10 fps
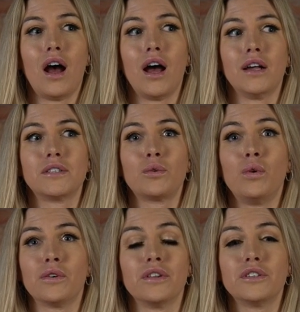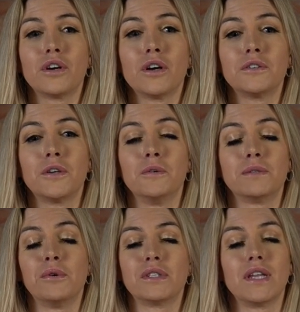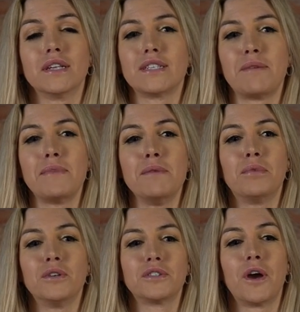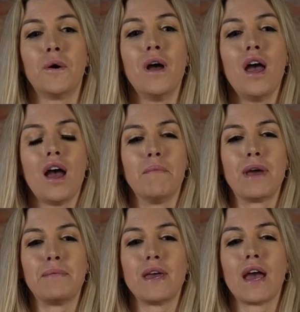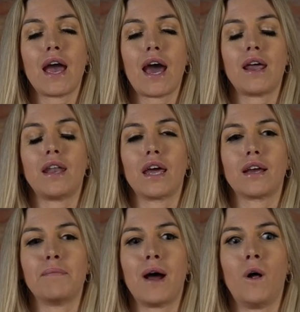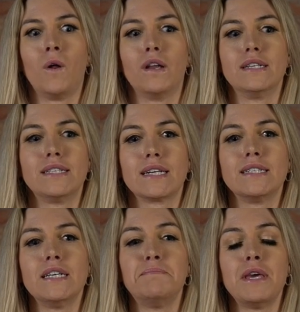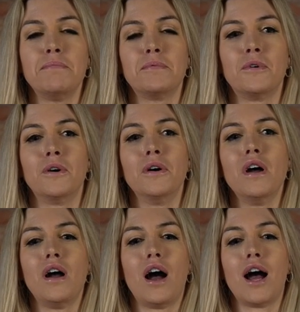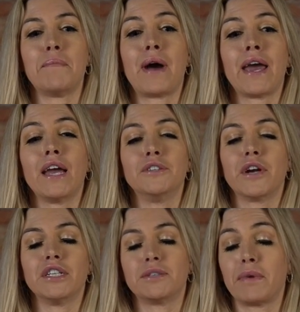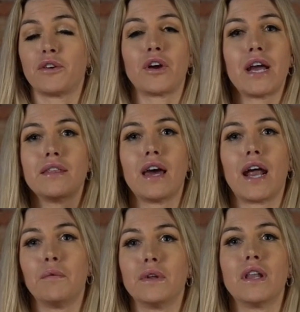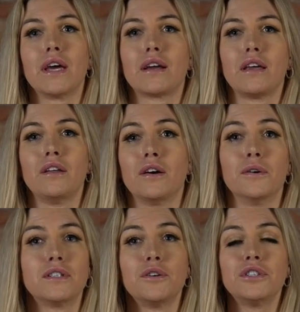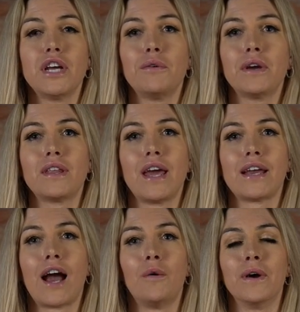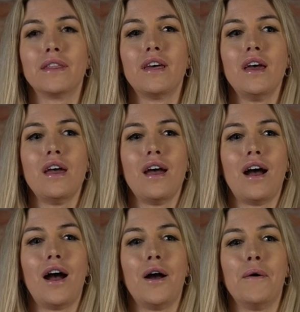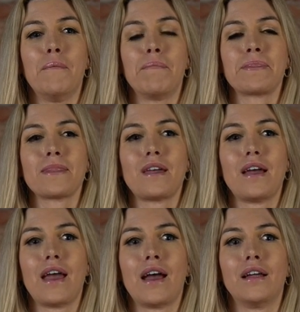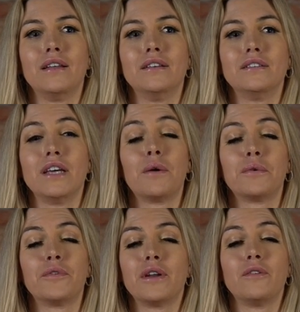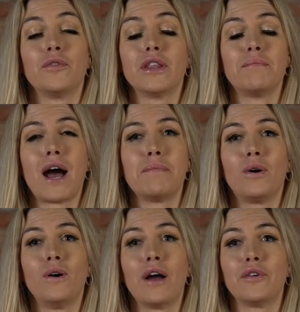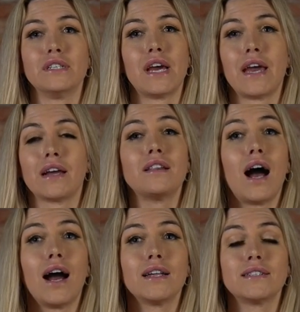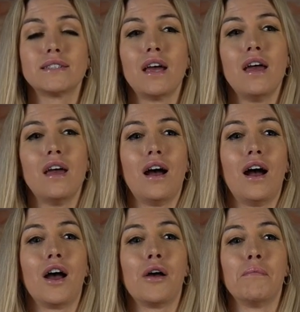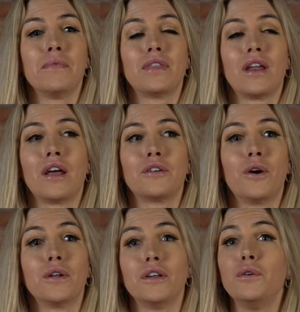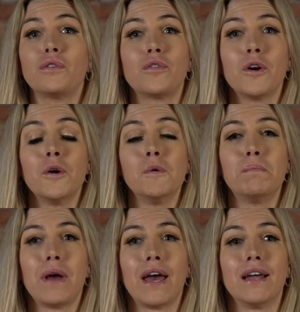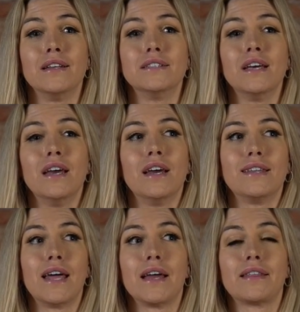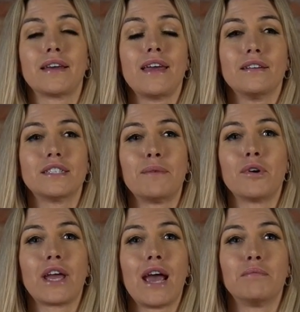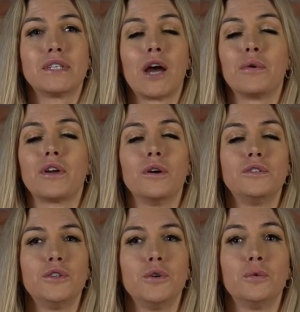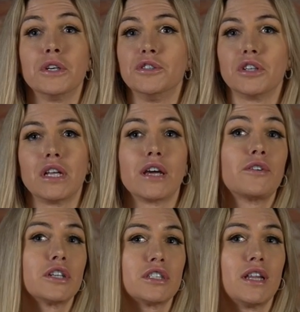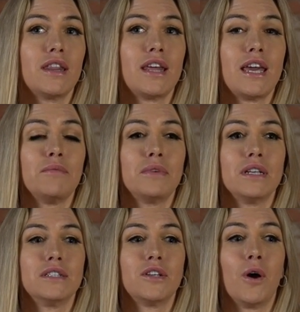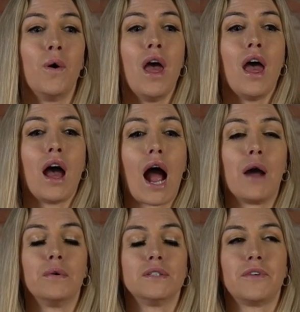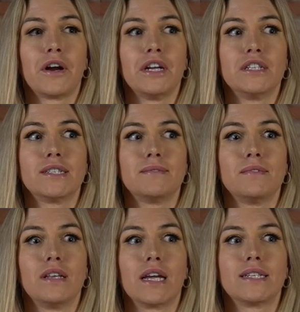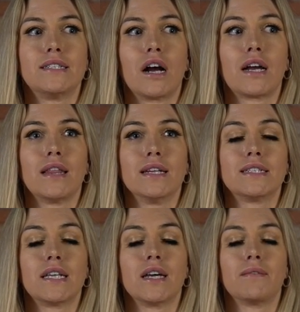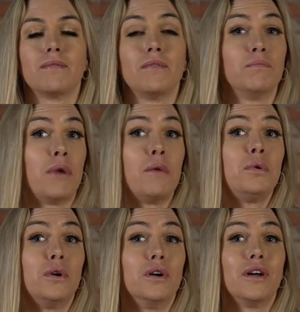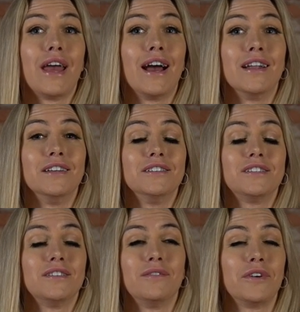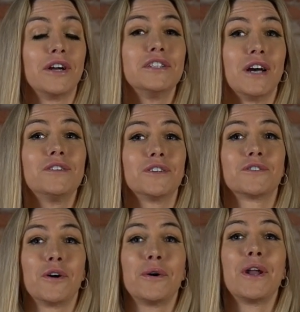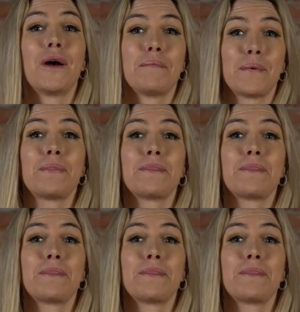uh, school or the church. It was mostly the same people. So maybe I had like about 60 people, uh, my age range, my grade that I would like, you know, associate with and hang out with. Um, and yeah, we'd re- read the Bible every day in class. Um, then I'd go to youth group and like the summer camps I would go to were usually like Christian themed. And so I was very just like stuck in this like bubble and very sheltered growing up.